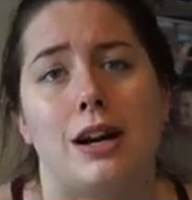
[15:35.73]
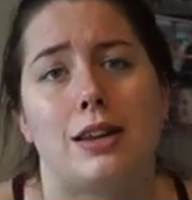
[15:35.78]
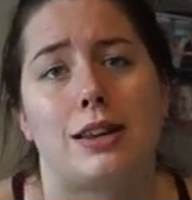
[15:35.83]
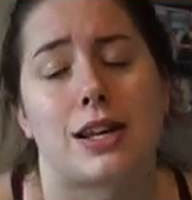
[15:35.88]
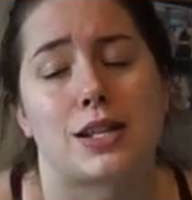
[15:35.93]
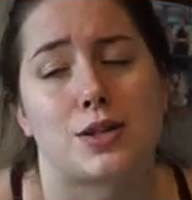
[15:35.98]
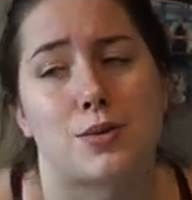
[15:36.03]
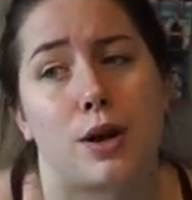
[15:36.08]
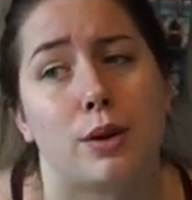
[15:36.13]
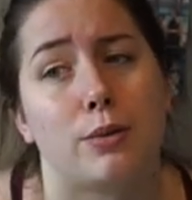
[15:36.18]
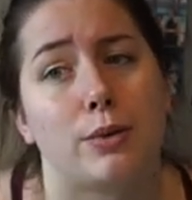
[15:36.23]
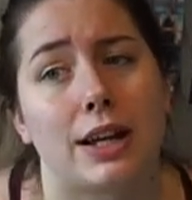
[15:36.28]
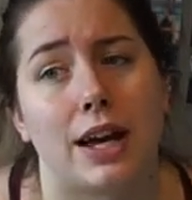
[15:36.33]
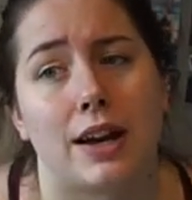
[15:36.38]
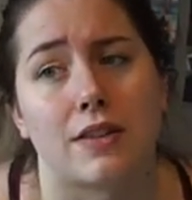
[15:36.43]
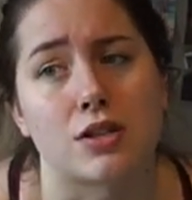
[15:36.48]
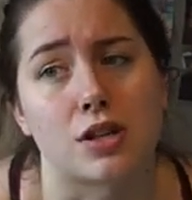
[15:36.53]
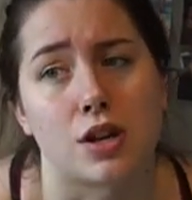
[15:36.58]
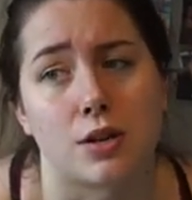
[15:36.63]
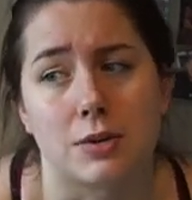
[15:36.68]
that's why we
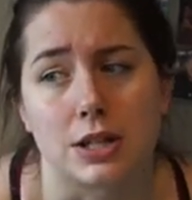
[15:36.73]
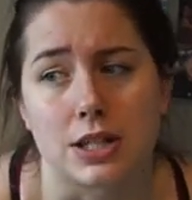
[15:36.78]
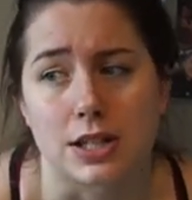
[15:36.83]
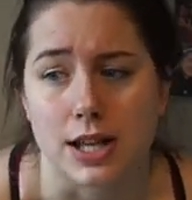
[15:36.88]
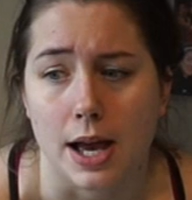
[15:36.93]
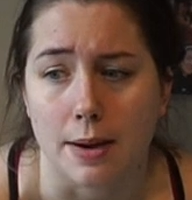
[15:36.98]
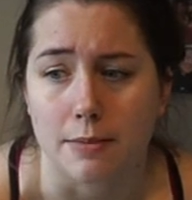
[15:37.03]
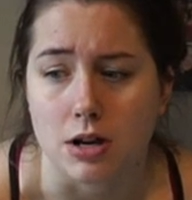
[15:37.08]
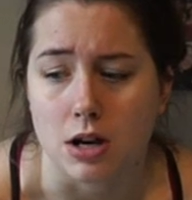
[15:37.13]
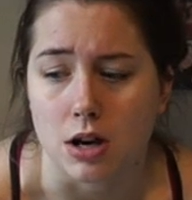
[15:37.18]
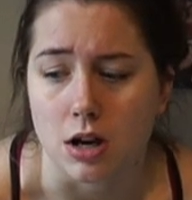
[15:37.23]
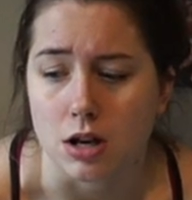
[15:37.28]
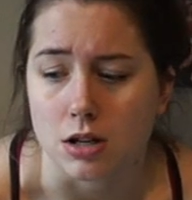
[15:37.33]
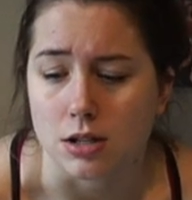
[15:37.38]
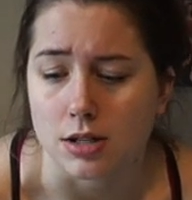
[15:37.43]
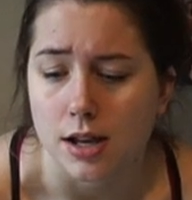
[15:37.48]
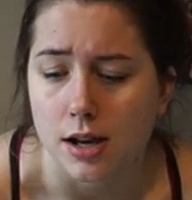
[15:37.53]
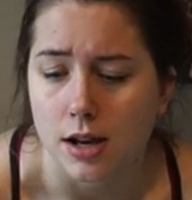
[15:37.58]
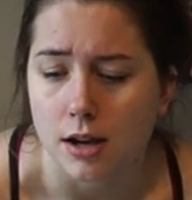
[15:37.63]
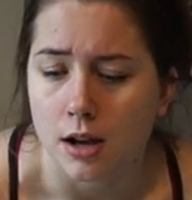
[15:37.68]
have so many
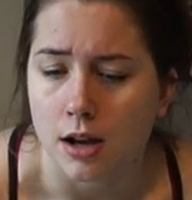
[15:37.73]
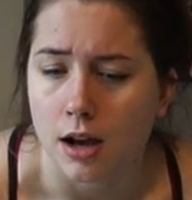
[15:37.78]
seminars.